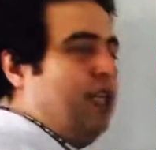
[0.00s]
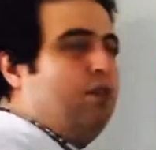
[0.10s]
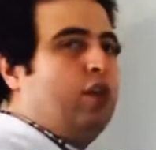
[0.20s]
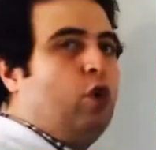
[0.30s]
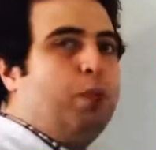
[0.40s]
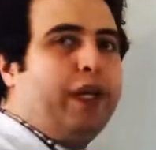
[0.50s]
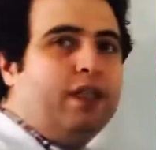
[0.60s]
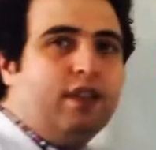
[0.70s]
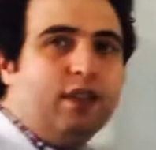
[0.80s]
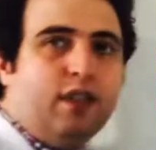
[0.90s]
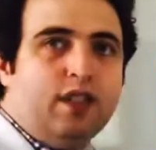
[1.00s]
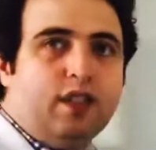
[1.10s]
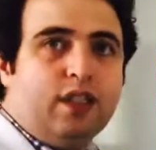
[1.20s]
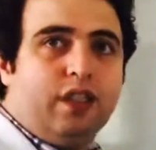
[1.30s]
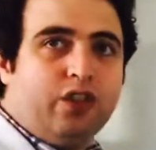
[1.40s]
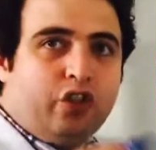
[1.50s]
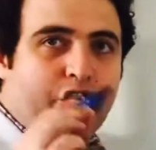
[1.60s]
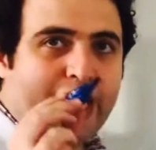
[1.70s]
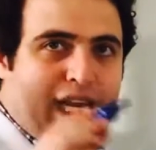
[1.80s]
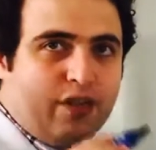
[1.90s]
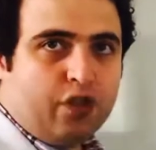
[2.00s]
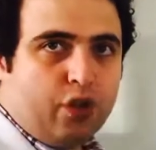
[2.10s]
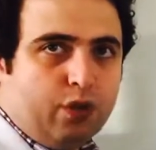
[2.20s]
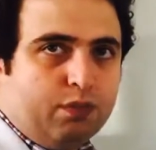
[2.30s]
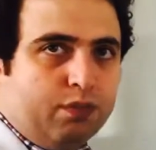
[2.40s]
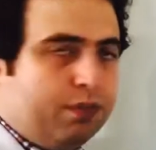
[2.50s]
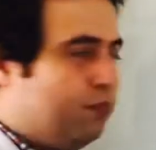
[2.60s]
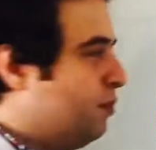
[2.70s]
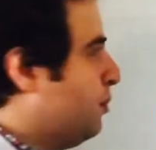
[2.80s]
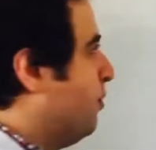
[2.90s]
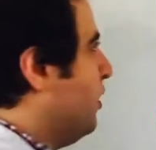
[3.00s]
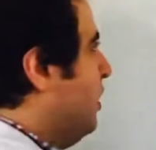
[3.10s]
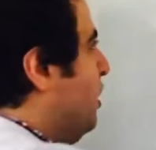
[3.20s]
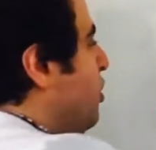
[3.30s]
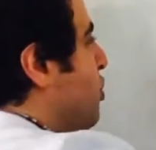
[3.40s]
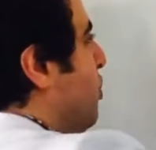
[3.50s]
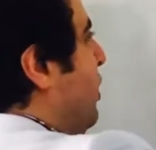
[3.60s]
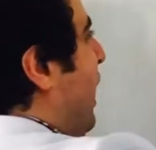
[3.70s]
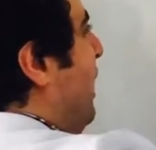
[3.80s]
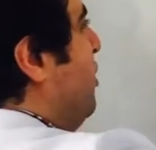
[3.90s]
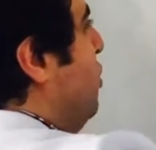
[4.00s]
will open? Calcium. So calcium